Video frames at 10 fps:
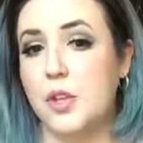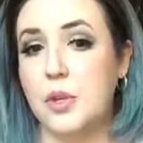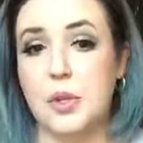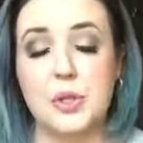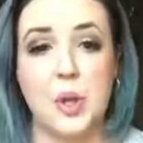
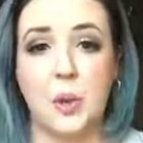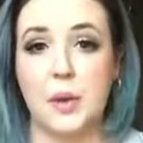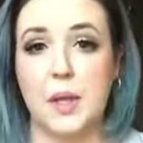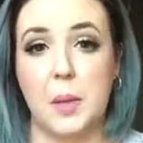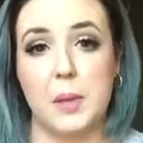You can
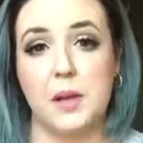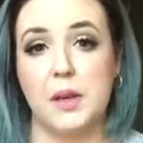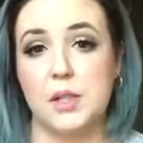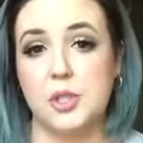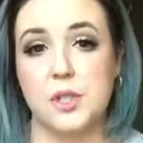totally come here
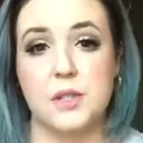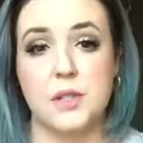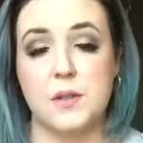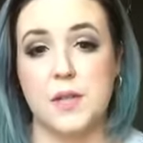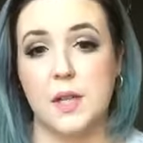and just
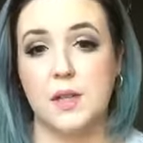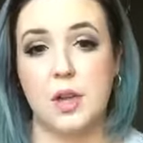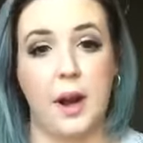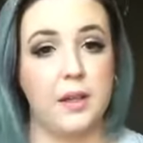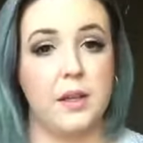do the sales
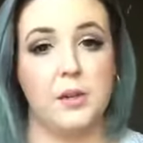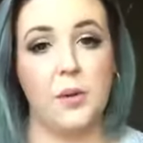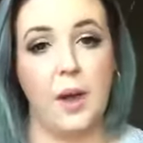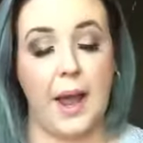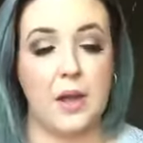track. You
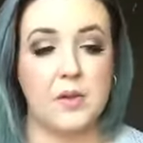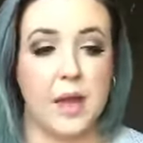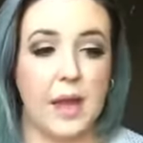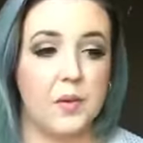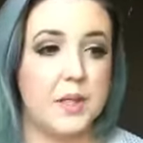don't have to
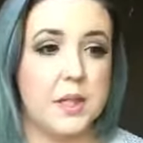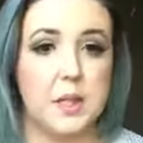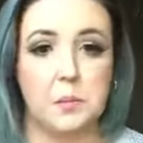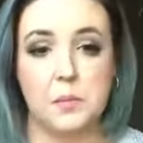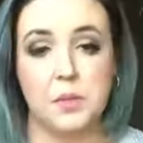have a
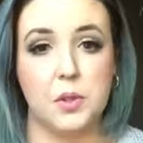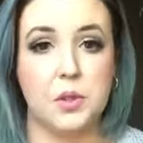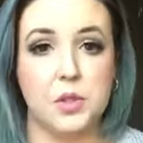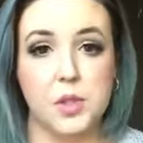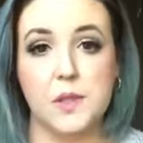team. You
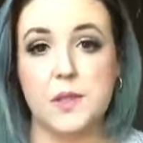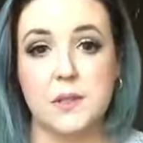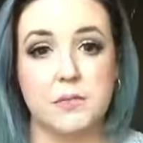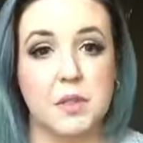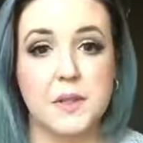can just
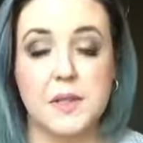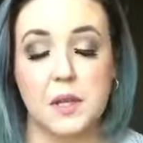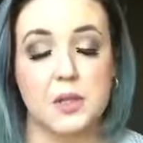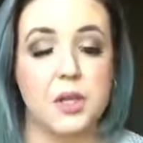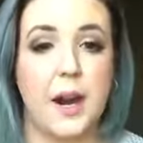do the
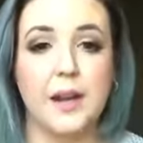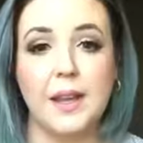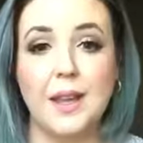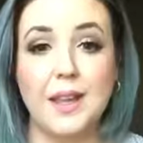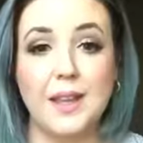sales track,
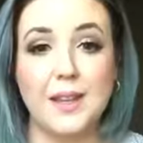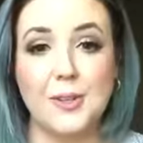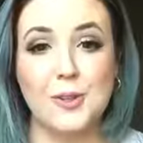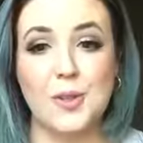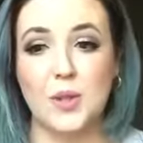hit
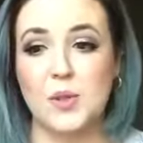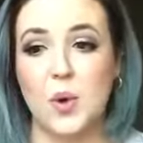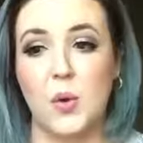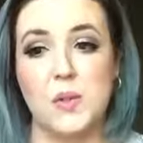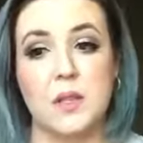your sales
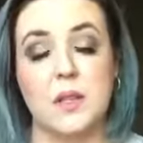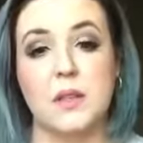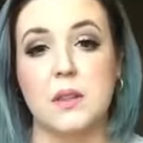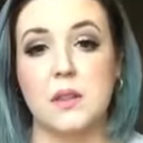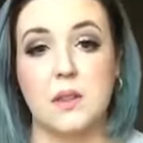goals, and
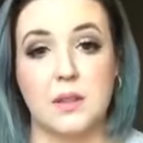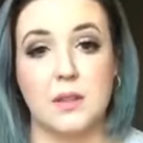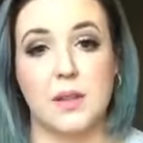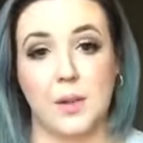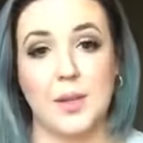get,
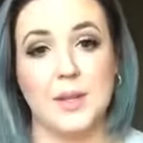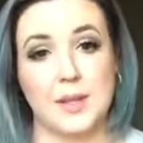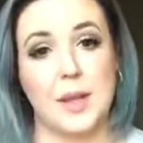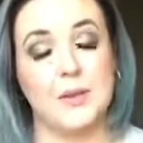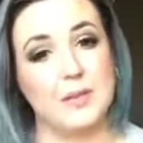you know, hit
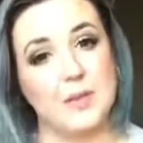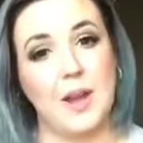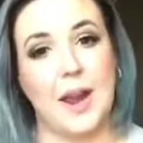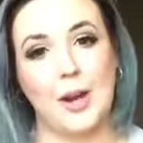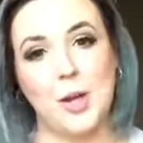that
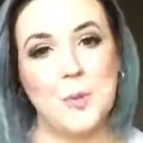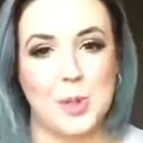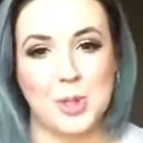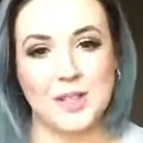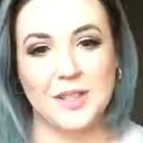higher
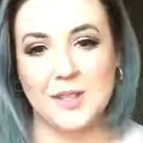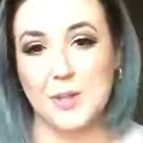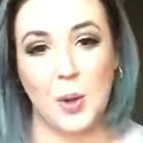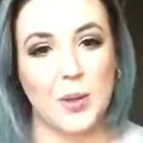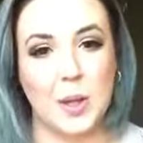commission. That's
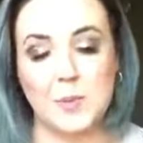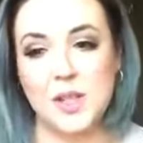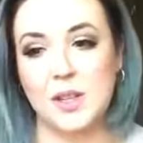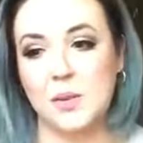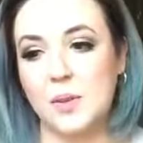totally up
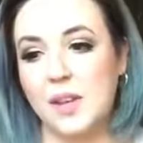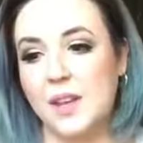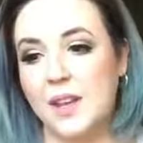to you.